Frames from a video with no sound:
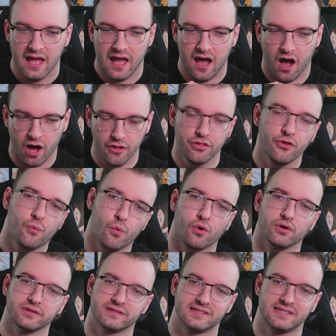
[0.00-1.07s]
on the
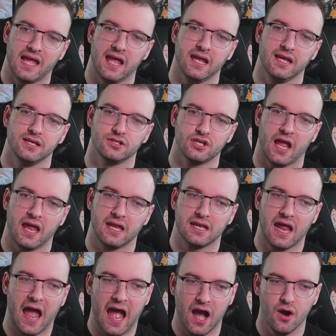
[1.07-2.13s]
world stage and
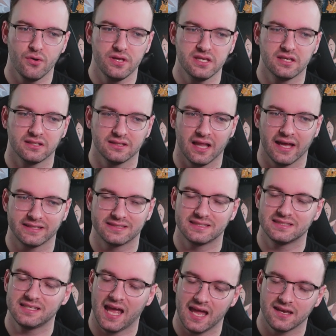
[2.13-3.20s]
how he can like
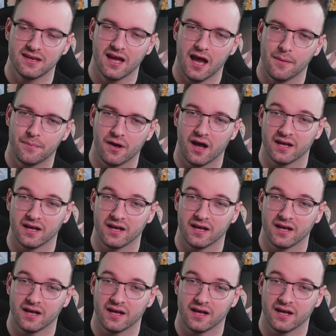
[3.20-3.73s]
stand up